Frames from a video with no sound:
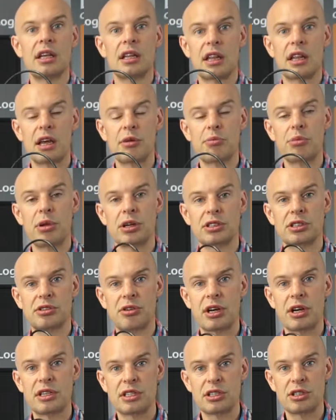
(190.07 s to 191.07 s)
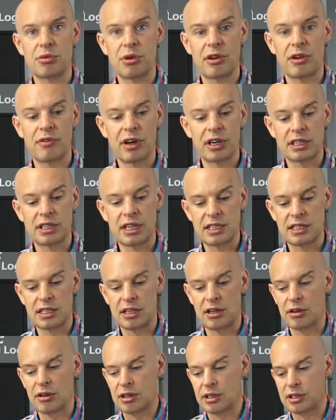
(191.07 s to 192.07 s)
They plug straight into one of our data
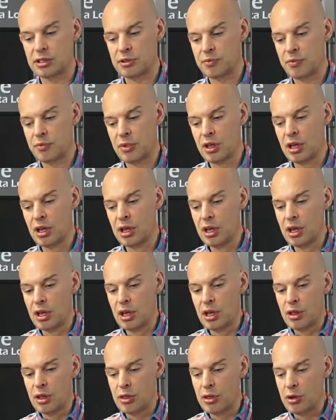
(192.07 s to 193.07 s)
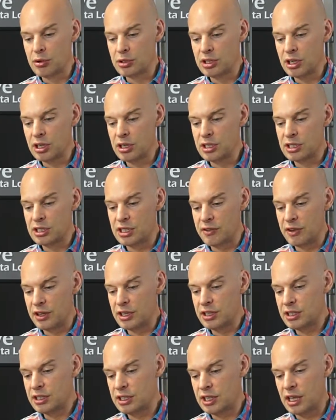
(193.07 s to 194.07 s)
loggers. The alternative
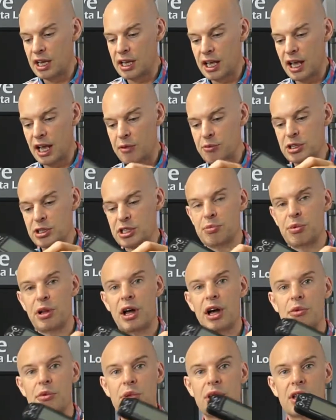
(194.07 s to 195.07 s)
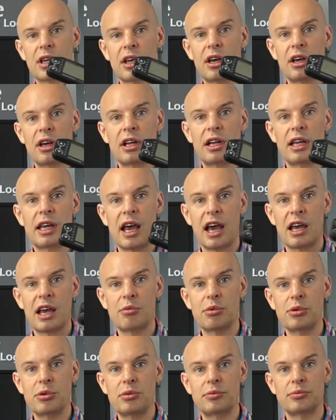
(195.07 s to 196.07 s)
is, it can be supplied with a curly
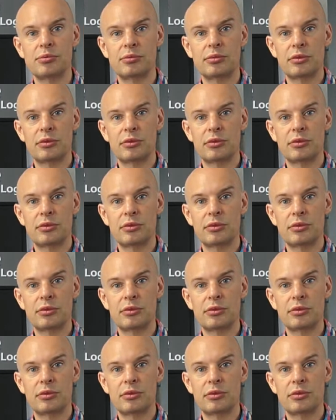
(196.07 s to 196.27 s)
cable.